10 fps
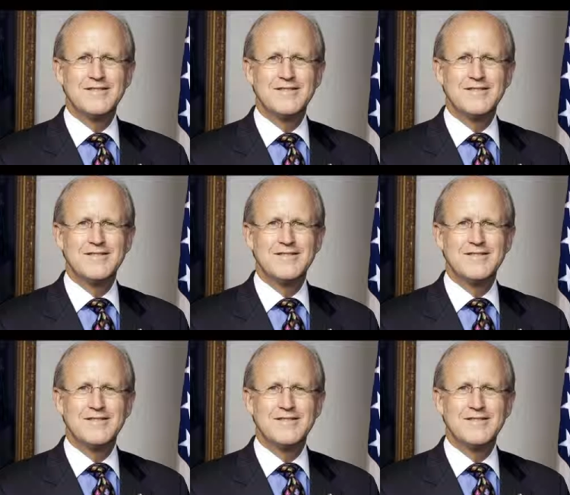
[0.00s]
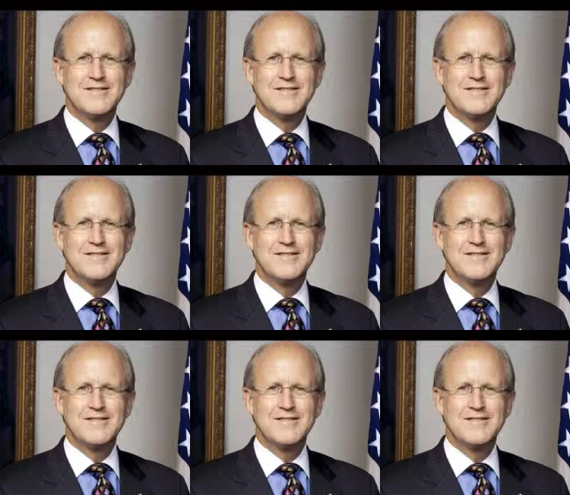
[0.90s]

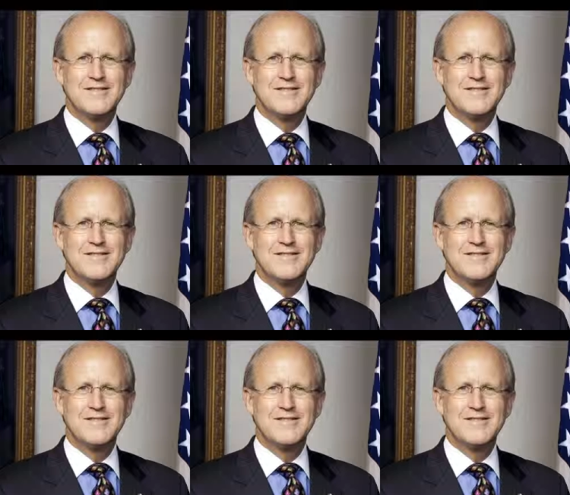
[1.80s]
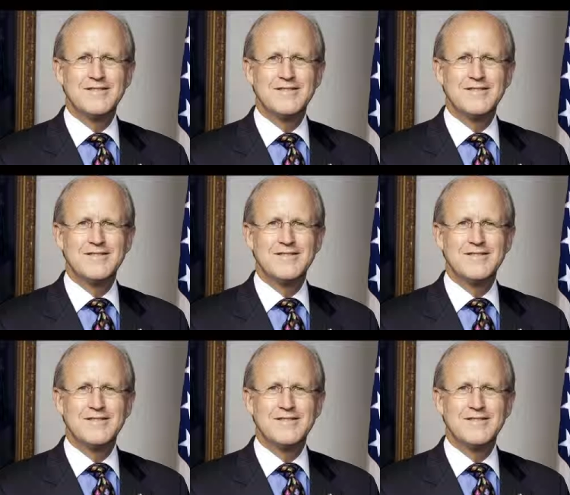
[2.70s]

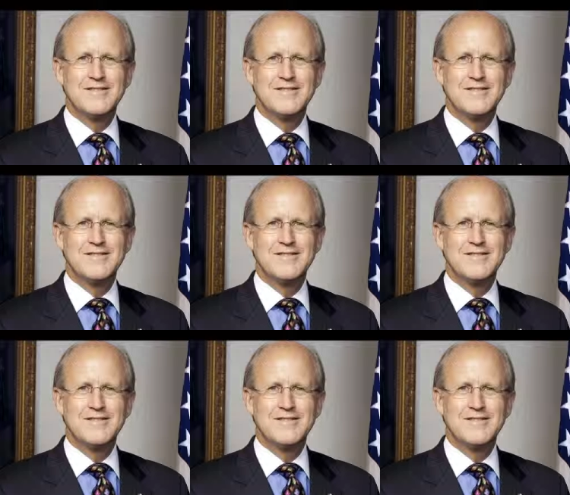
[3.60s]
This is a still picture; no speech is visible.